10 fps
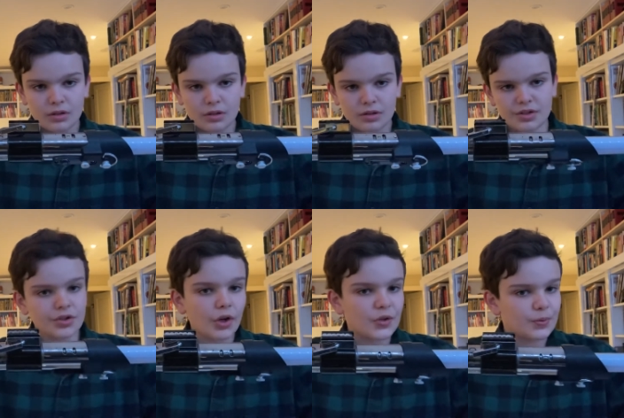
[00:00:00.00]
This is
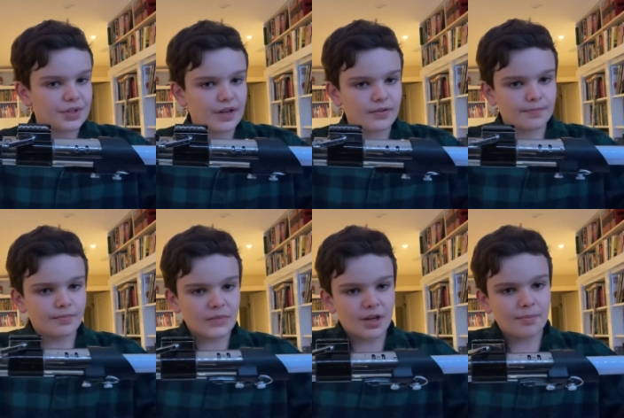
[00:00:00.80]
also 7,
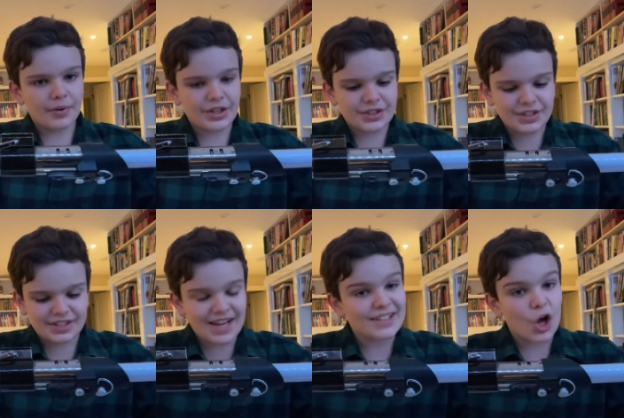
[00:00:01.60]
but it's the
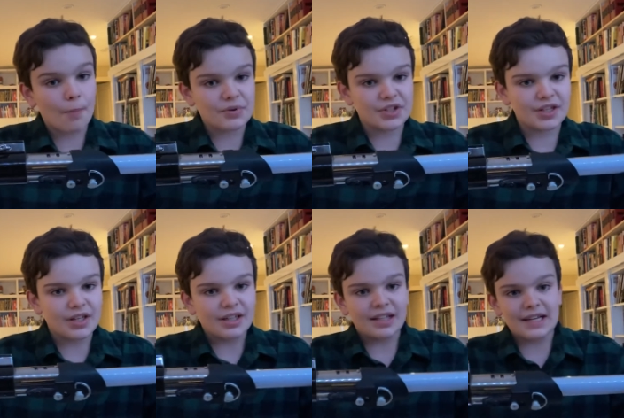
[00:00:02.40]
exact opposite.
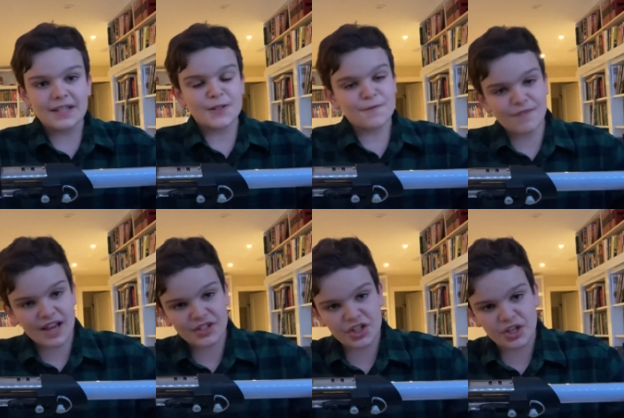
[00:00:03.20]
It's
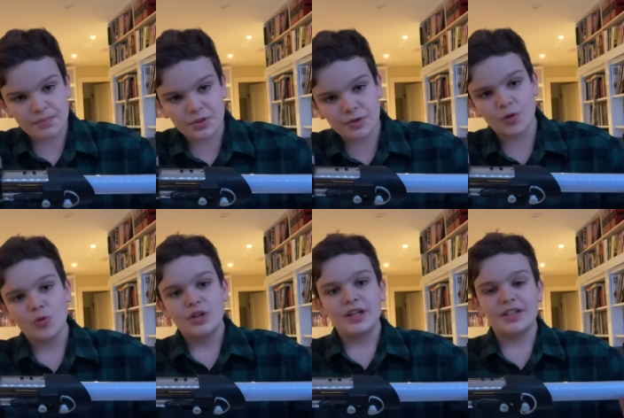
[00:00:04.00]
fast to ship to you,
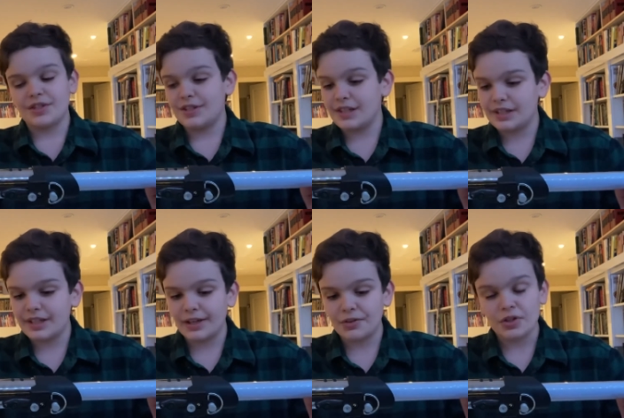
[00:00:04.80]
it's
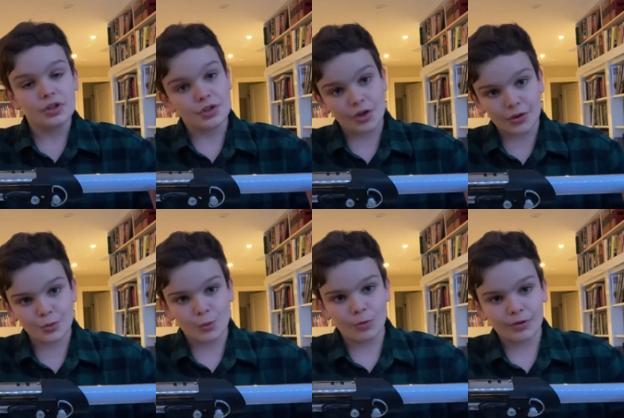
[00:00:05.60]
detailed, not
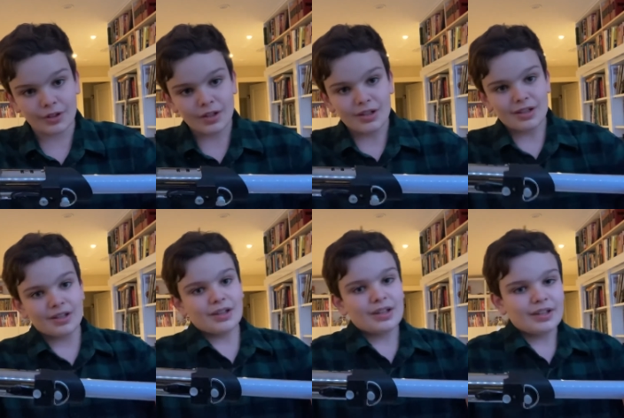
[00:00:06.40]
dual worthy.
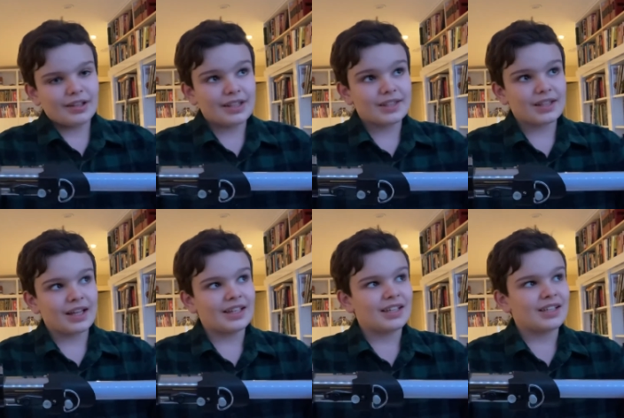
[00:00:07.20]
It's like